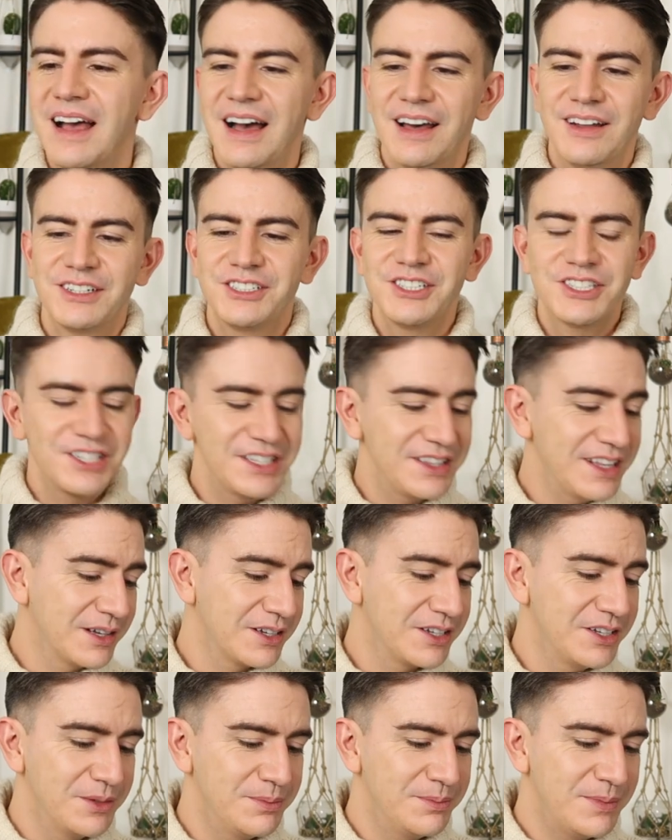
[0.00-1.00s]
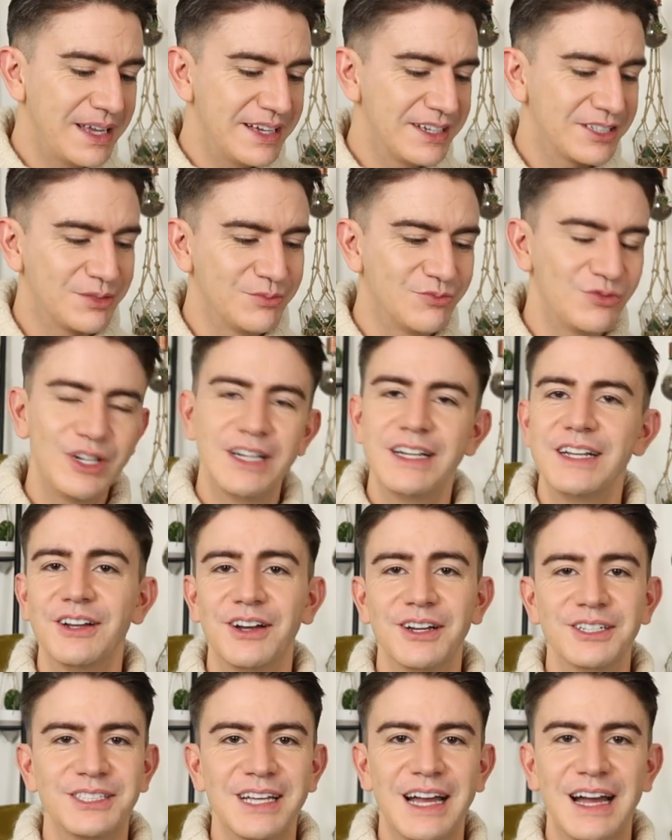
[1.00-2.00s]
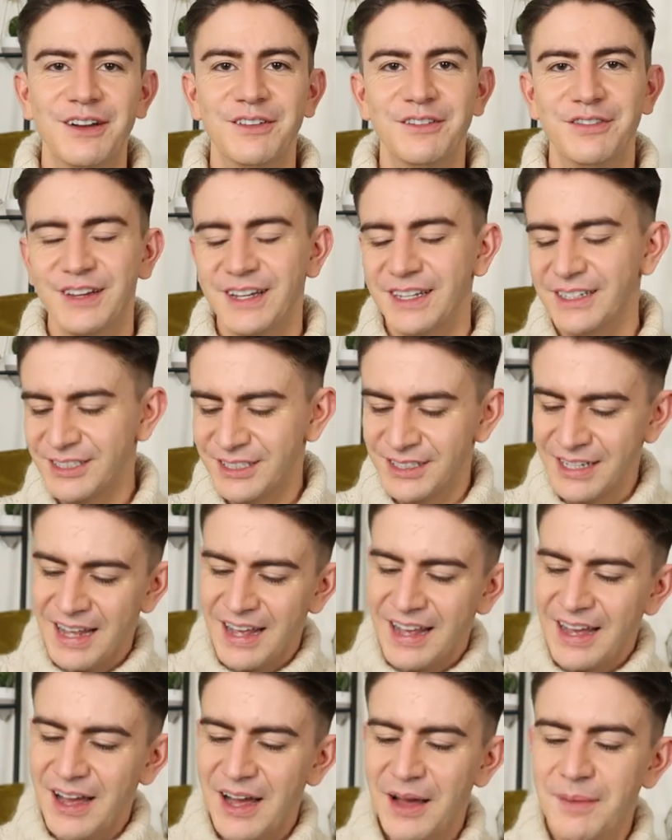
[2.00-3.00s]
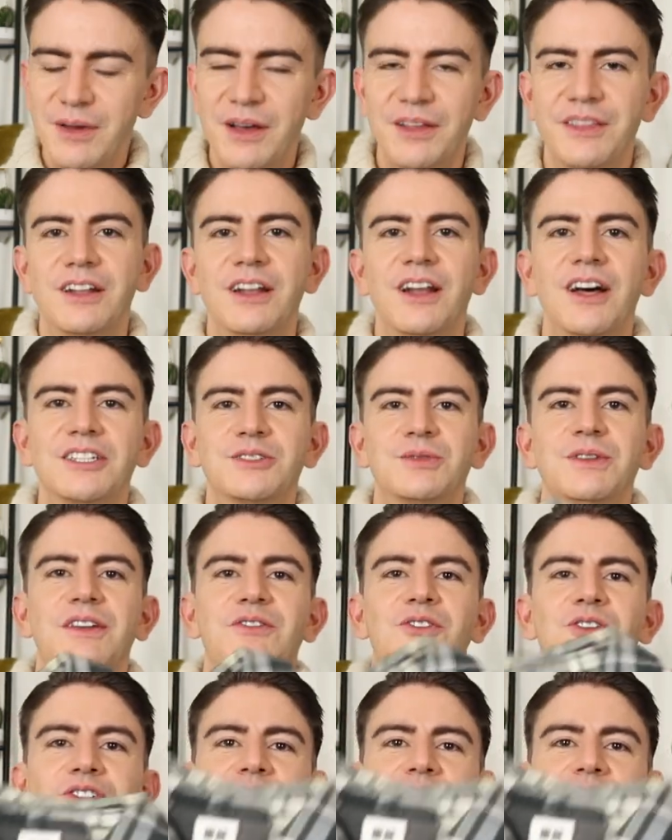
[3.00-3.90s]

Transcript: And I just think they're gonna make some really nice outfits. The last one I've